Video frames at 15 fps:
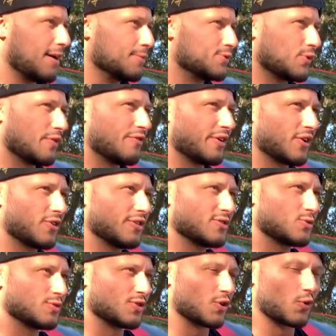So I figured this
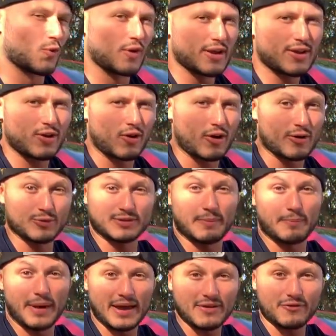was a great car. It was a
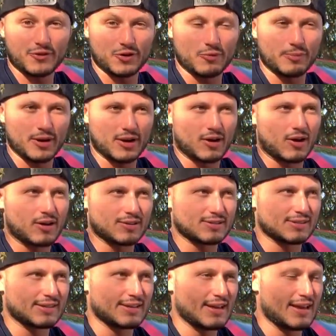bang for your buck,
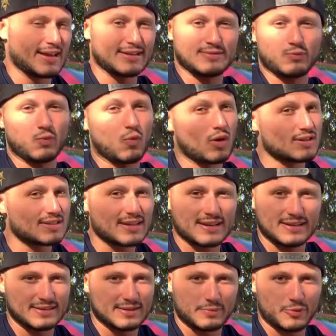honestly. It wasn't
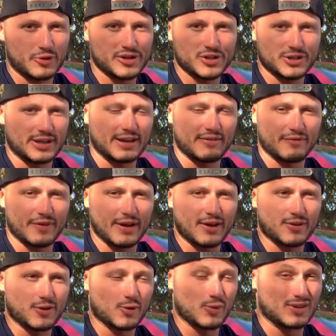going to depreciate in
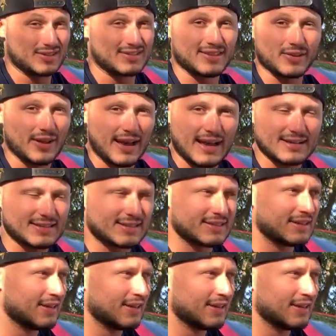value, and it still hasn't.